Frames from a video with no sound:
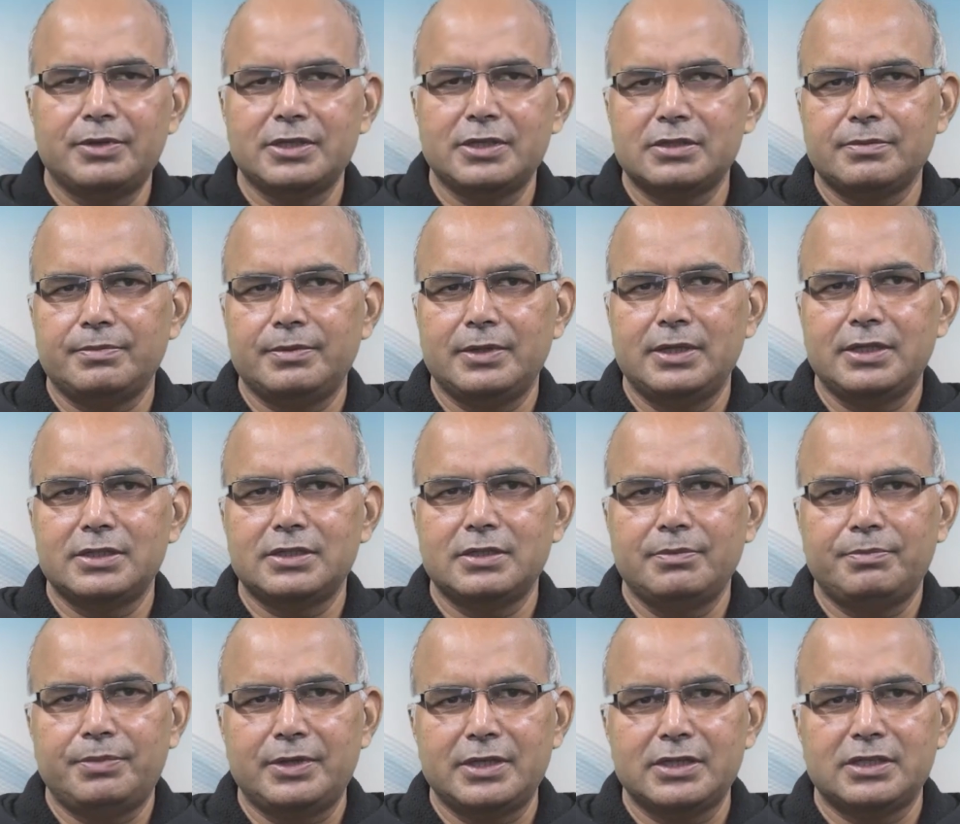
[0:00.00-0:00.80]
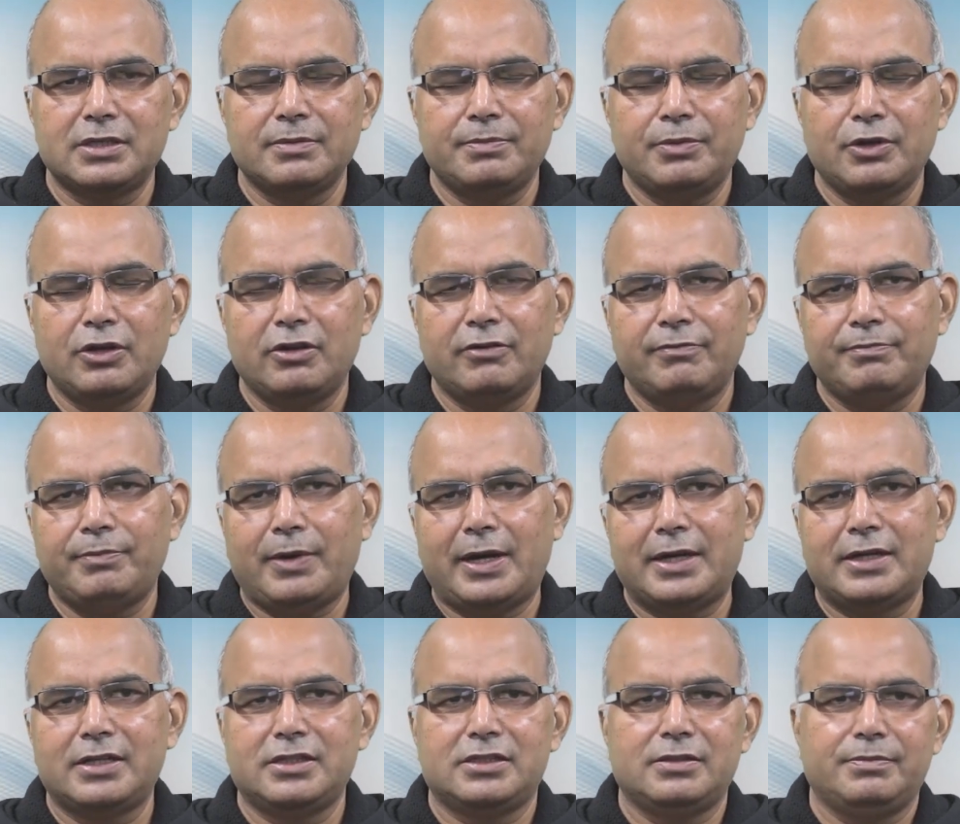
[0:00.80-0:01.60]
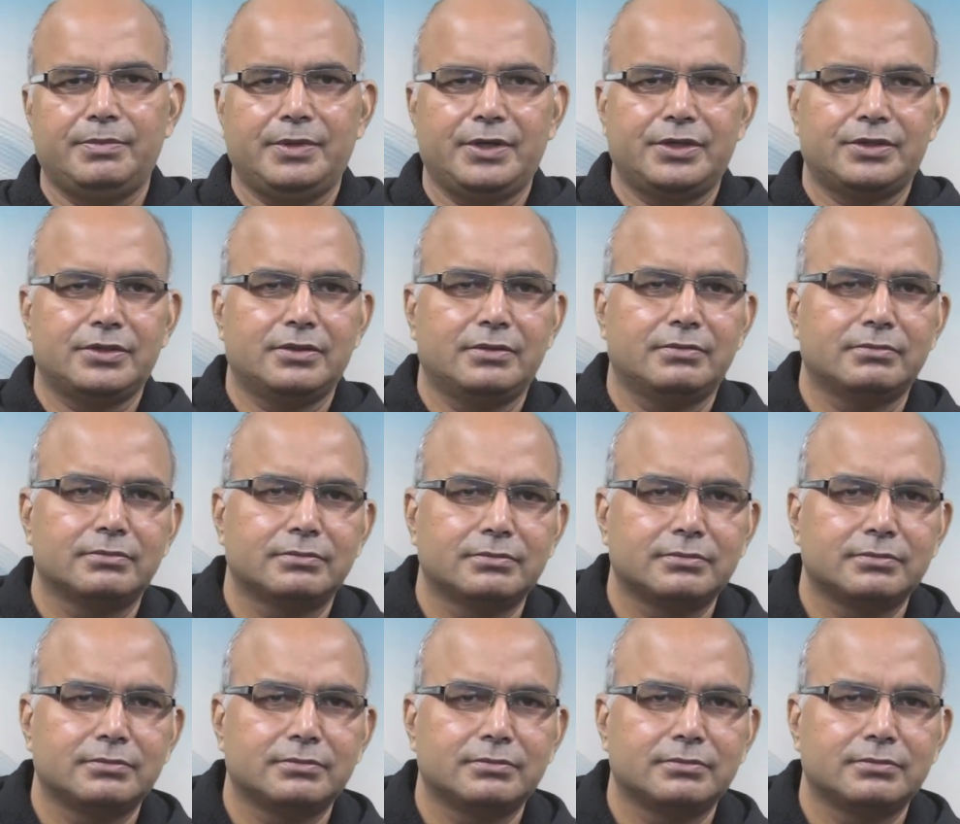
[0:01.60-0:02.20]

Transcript: principle is the principle of participation.